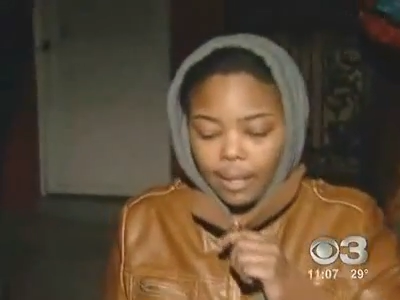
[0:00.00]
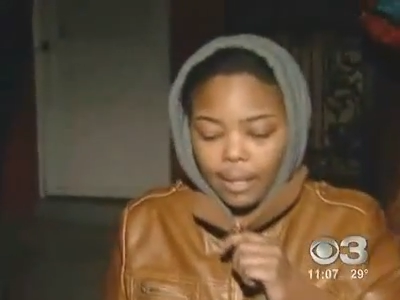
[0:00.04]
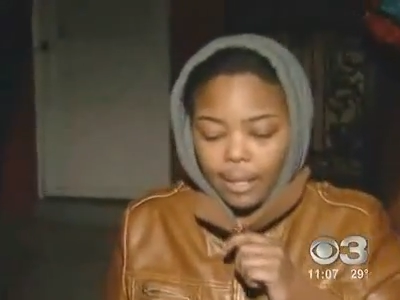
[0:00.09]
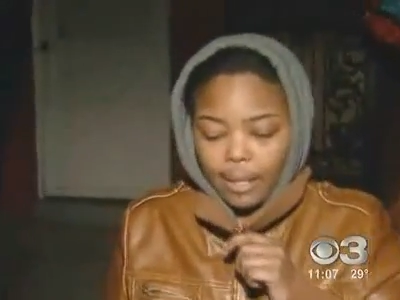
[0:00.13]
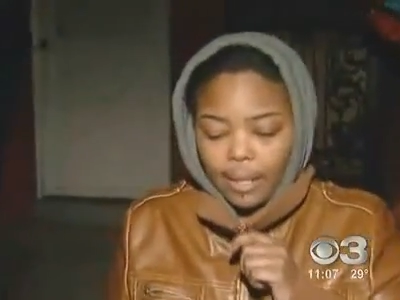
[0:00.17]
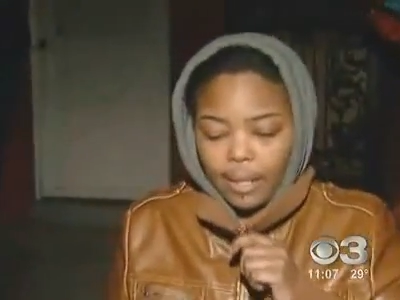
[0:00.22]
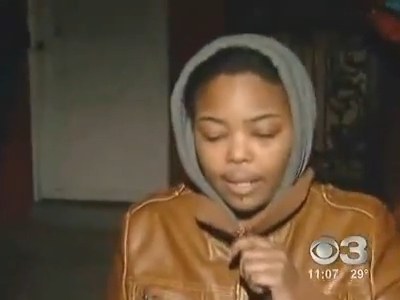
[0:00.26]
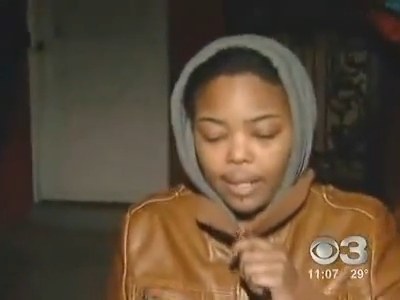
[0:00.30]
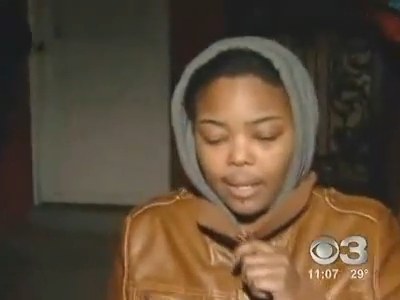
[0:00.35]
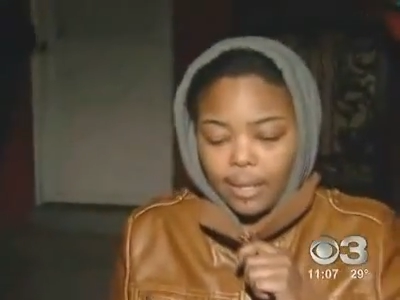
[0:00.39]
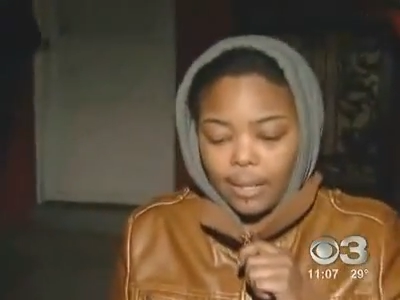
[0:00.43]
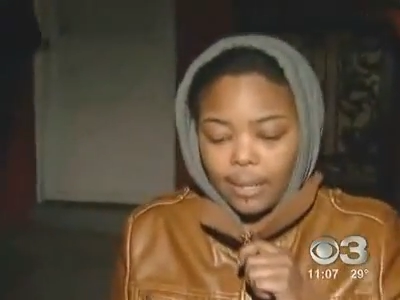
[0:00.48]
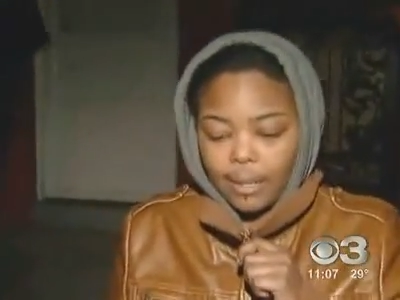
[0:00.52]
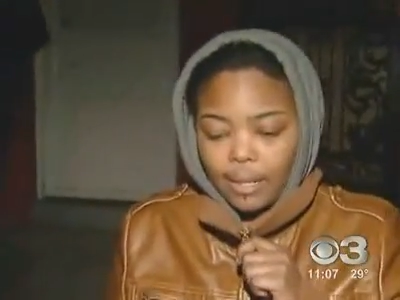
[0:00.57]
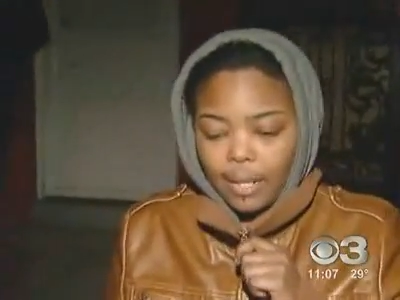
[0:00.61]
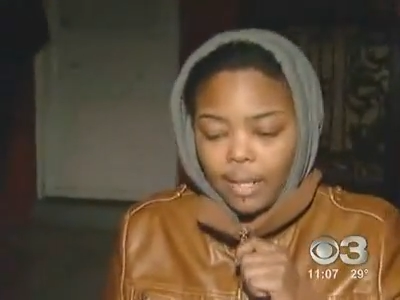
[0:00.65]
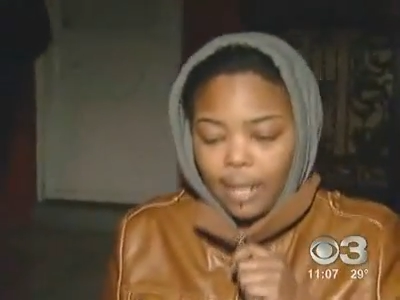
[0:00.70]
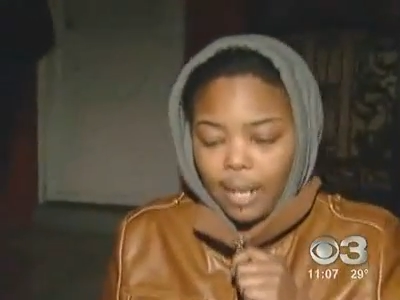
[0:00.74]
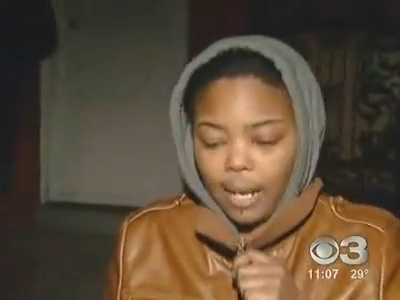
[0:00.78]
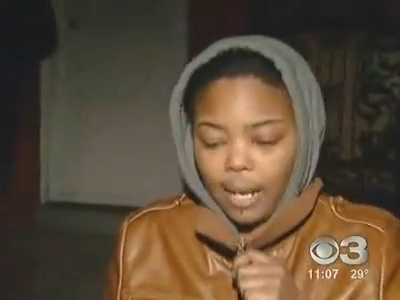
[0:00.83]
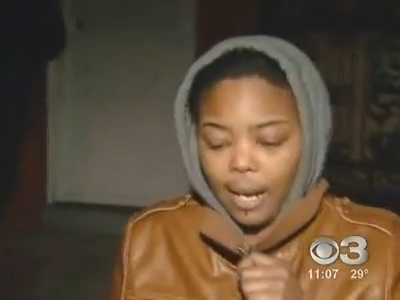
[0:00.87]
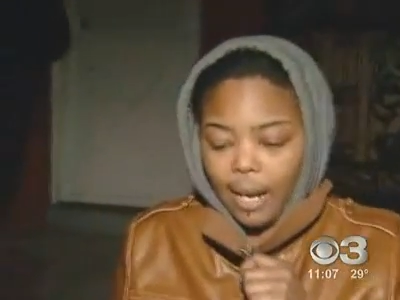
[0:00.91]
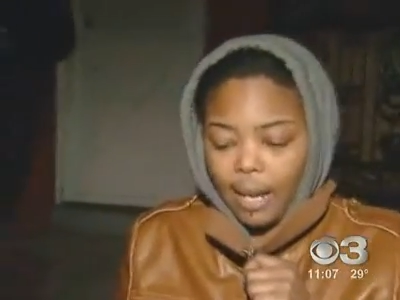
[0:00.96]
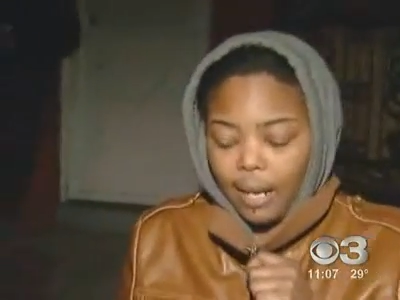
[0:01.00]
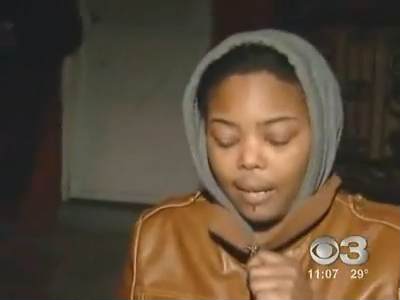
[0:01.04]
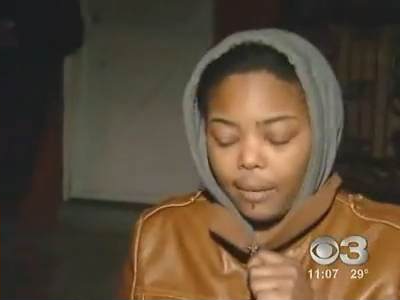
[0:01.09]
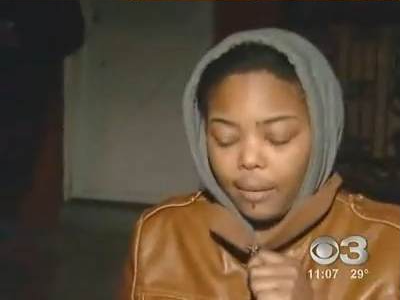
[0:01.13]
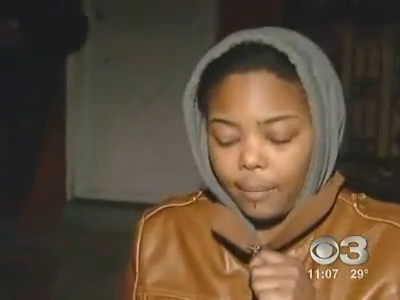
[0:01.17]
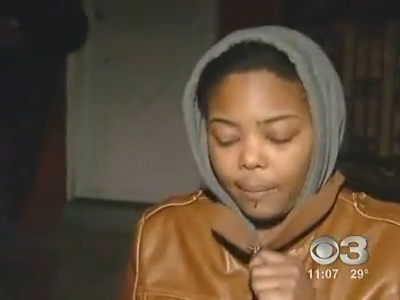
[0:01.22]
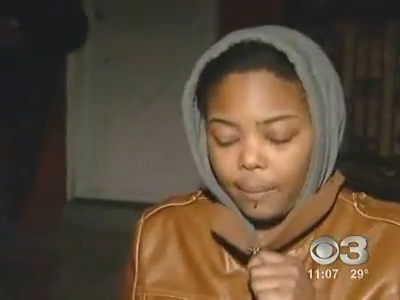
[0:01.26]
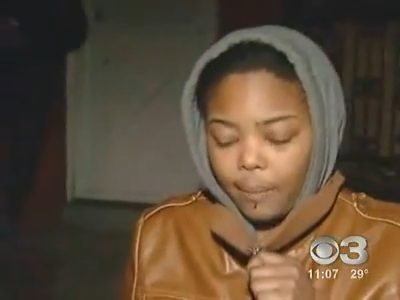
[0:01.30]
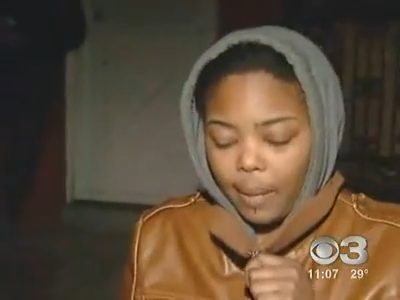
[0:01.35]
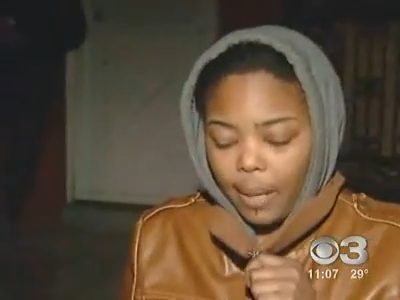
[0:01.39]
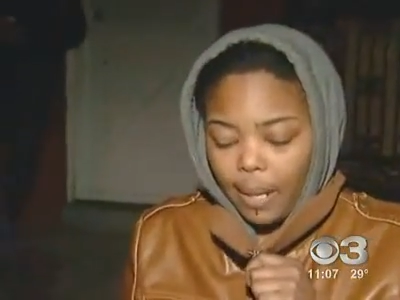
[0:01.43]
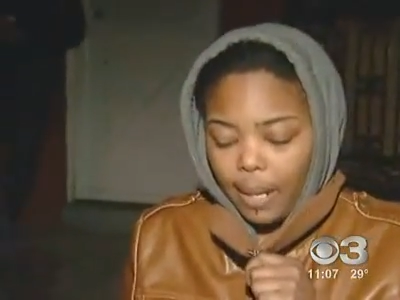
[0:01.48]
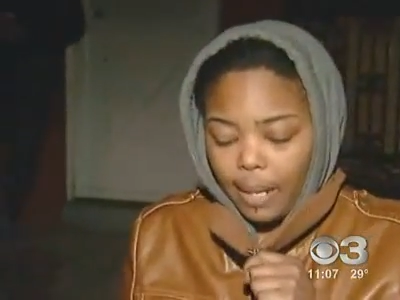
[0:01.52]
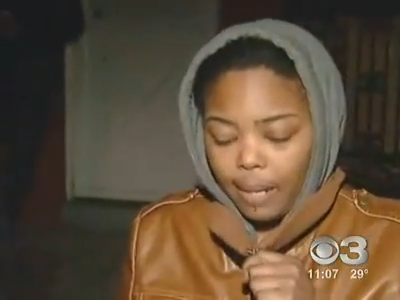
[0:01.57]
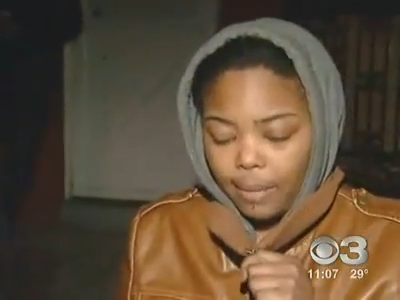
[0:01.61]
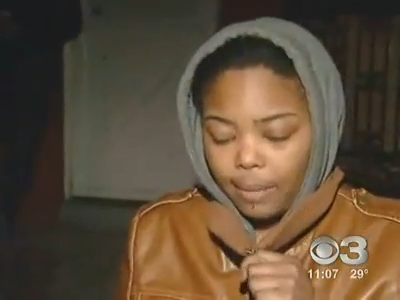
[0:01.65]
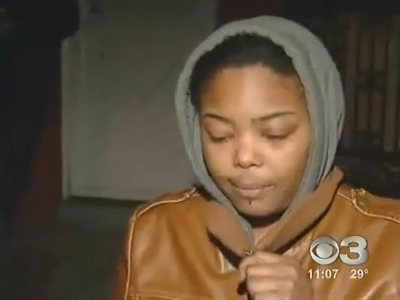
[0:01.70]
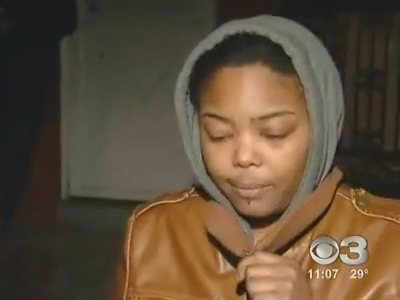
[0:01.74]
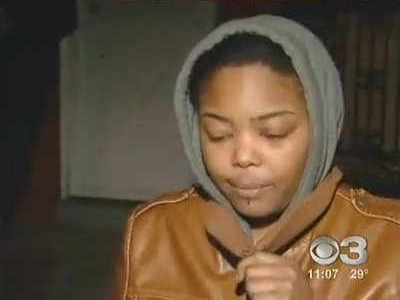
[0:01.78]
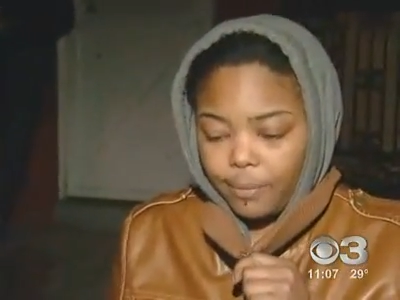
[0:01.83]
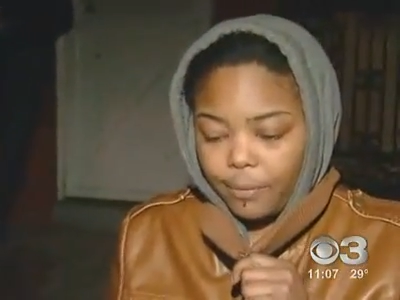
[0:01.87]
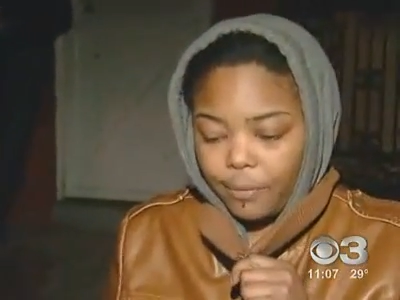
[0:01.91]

And I, I